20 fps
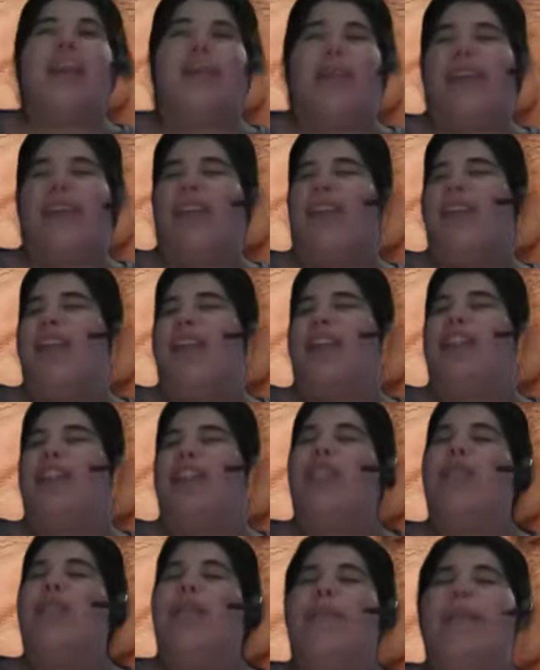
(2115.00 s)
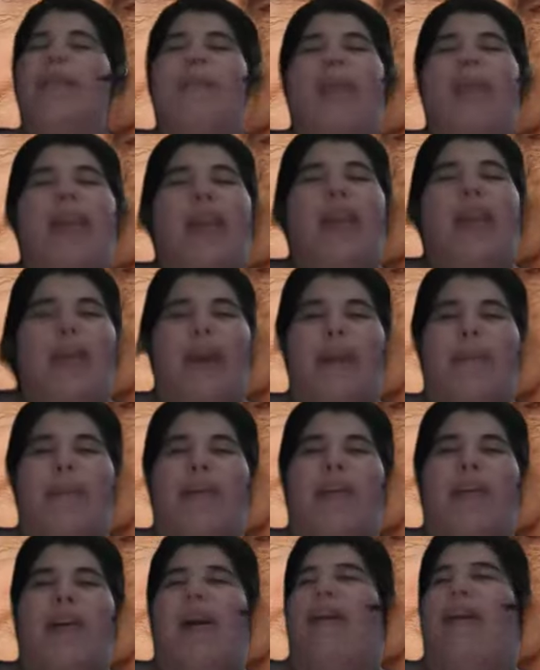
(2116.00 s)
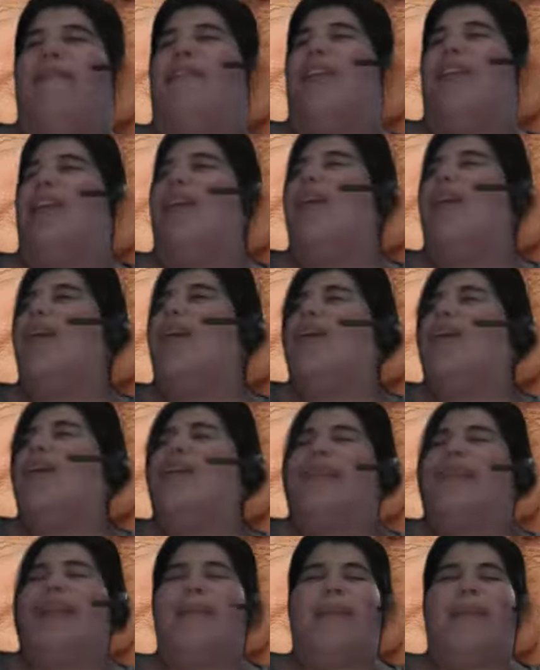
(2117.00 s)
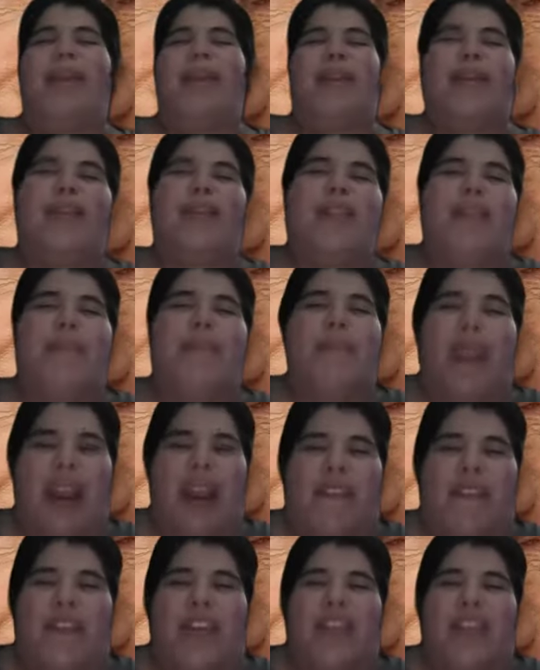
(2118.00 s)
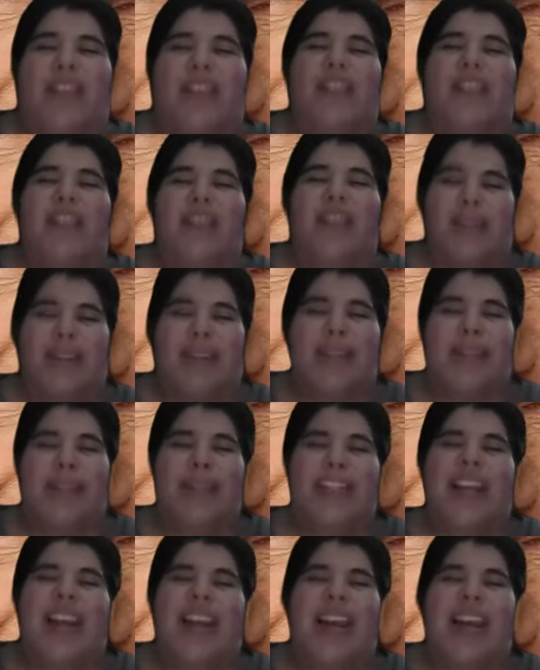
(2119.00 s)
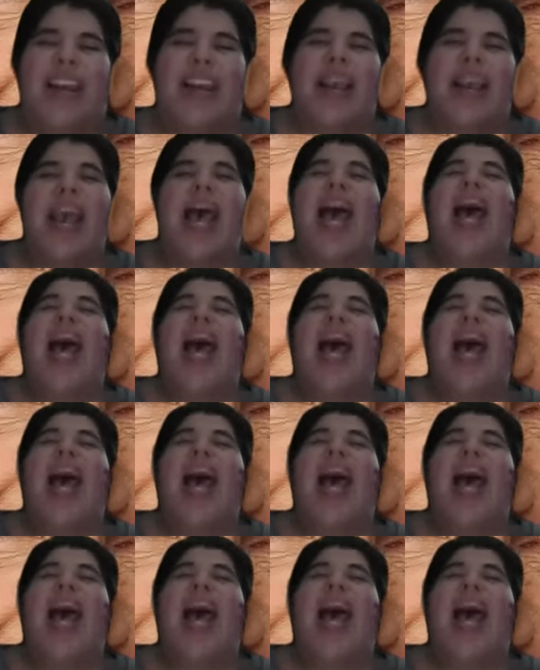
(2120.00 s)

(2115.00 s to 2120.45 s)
you anything? Do you want me to make you a cup of coffee? Can I make you some breakfast? Do you know what I'm saying?